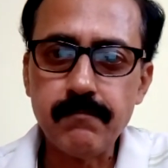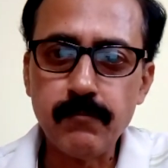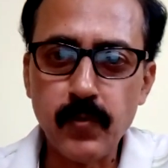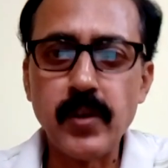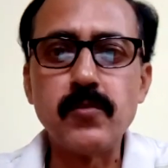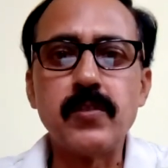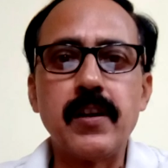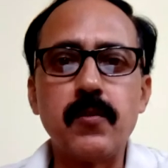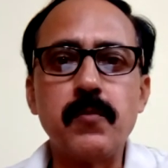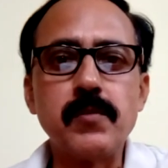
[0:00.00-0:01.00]

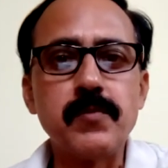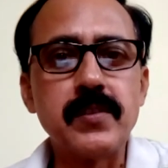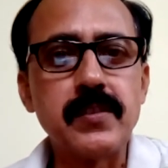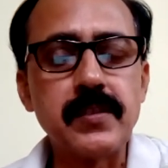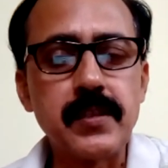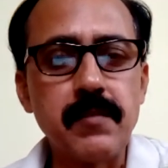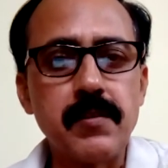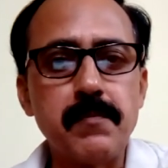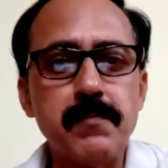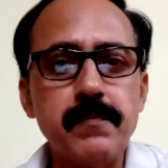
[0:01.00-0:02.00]
Mohenjo-daro, which was
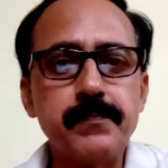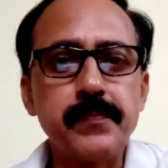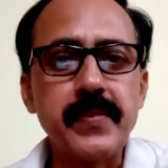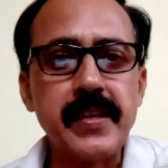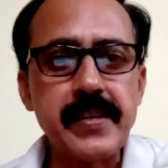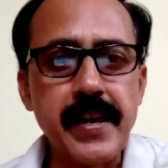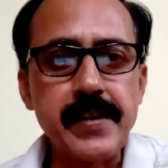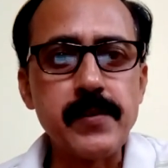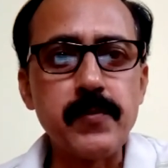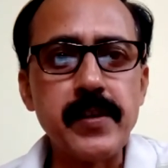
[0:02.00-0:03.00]
discovered in
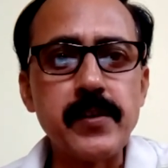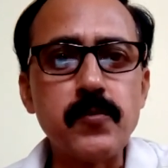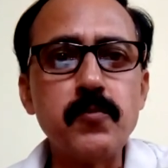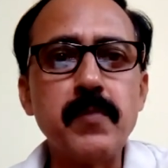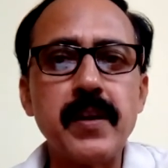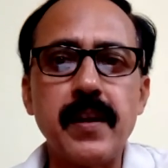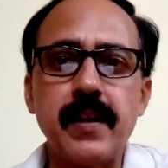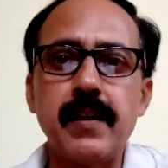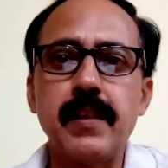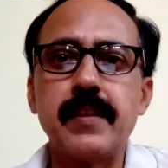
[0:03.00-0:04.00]
1922 by
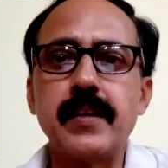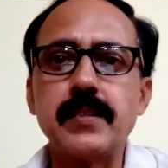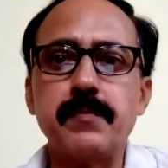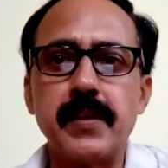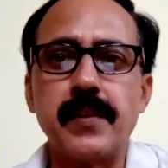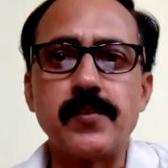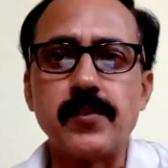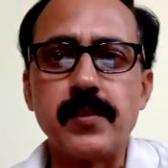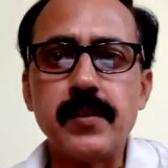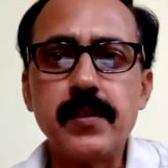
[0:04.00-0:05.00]
Rakhal Das
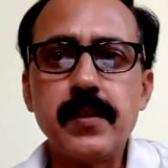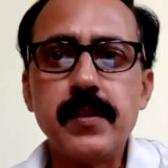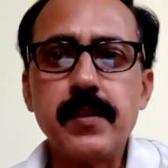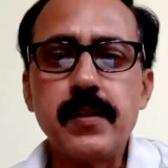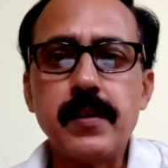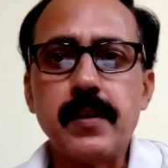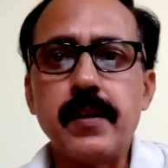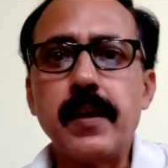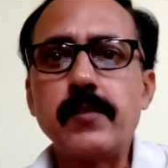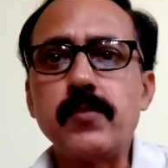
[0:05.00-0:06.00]
Banerjee.
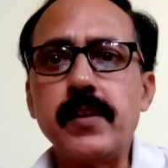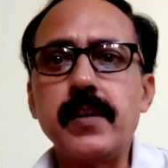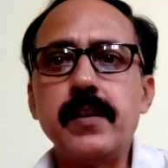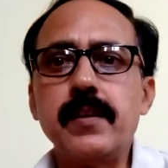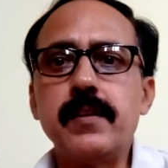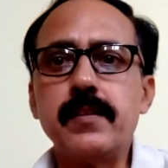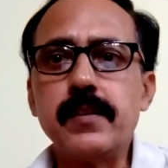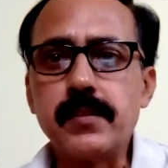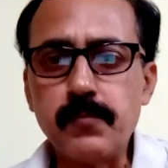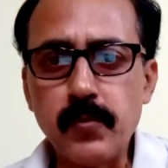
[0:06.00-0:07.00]
Actually,
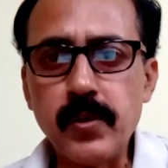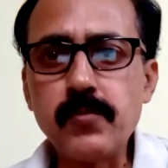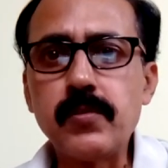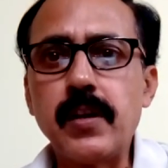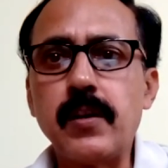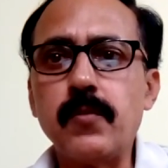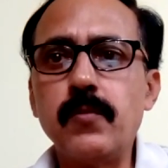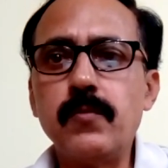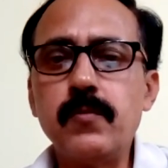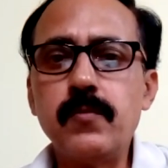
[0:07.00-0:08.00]
this
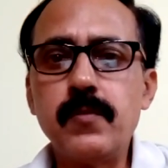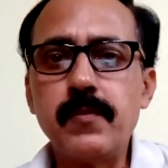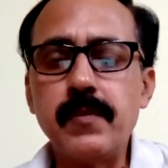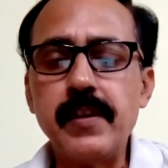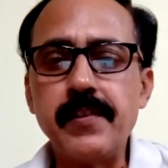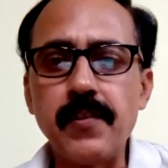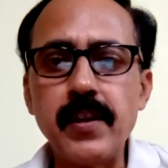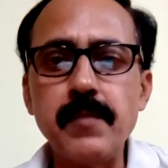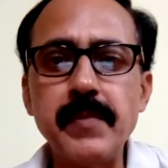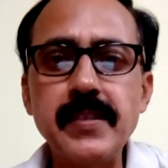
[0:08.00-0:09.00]
Mohenjo-daro
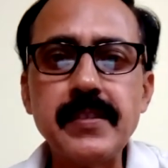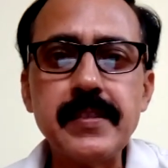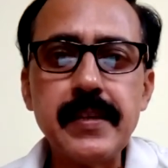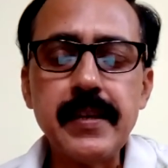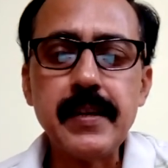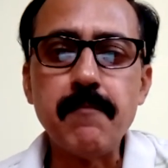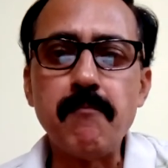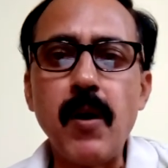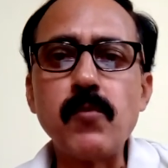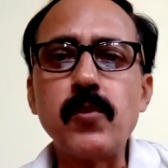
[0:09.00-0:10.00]
literally means
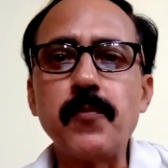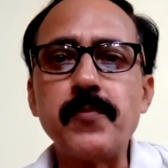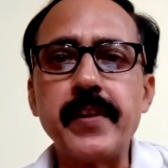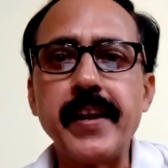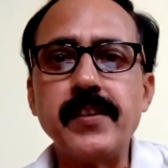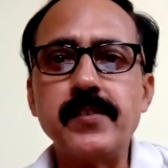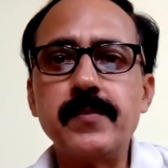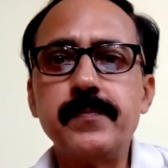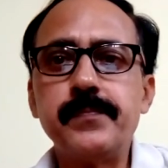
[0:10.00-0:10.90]
mound of date,